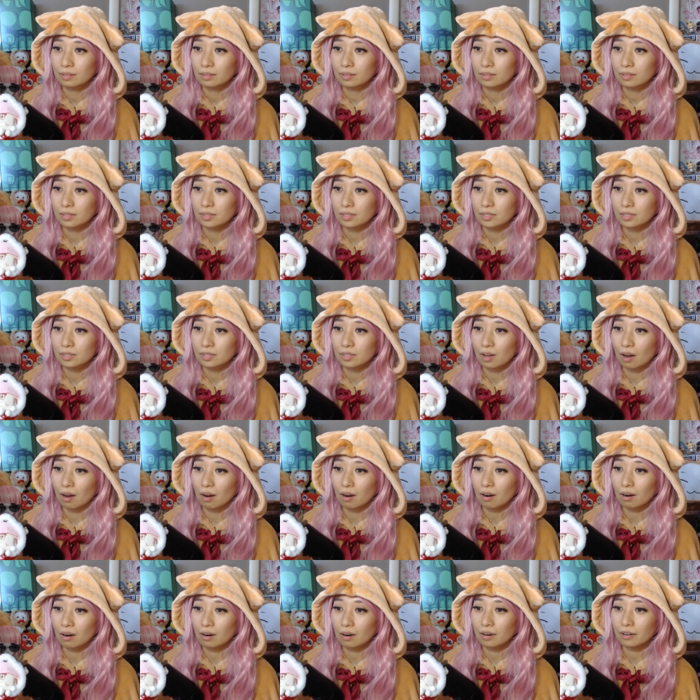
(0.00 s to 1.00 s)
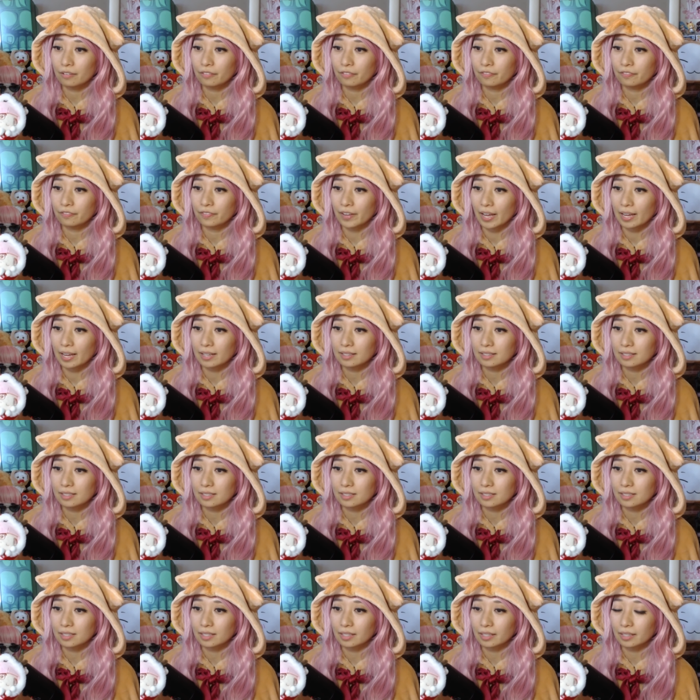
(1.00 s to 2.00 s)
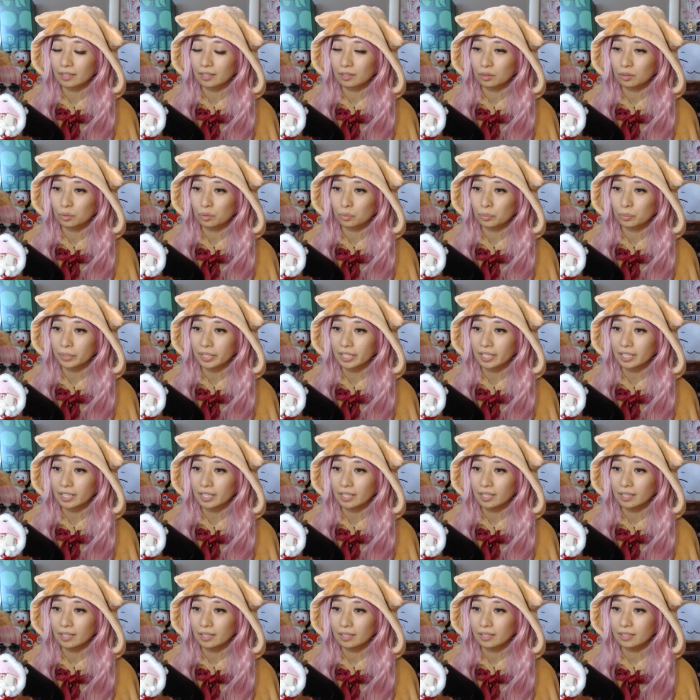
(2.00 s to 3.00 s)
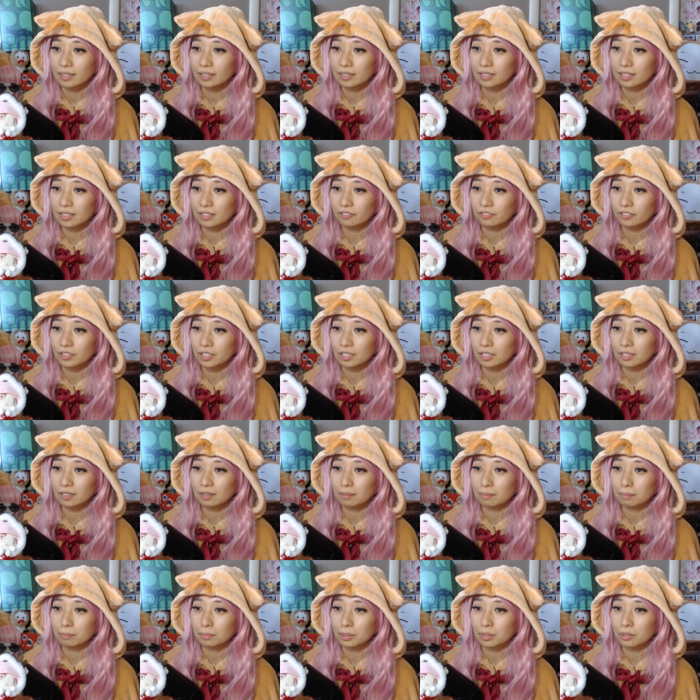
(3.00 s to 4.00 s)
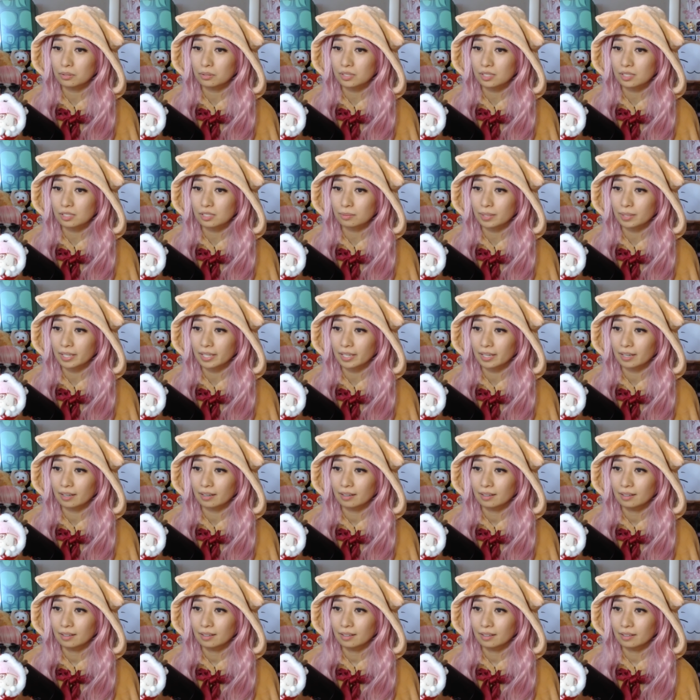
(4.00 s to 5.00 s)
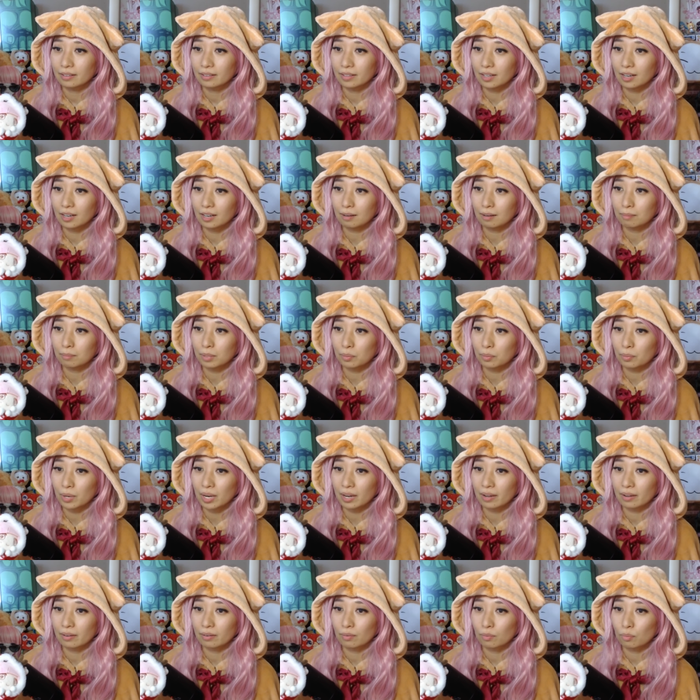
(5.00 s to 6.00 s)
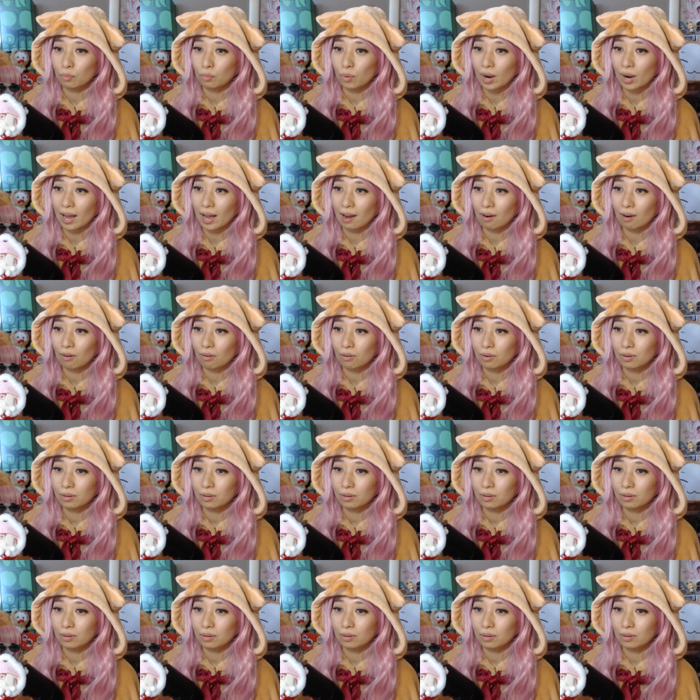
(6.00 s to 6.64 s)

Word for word: Star Fantasy 3 different poses right here. Number one, wow.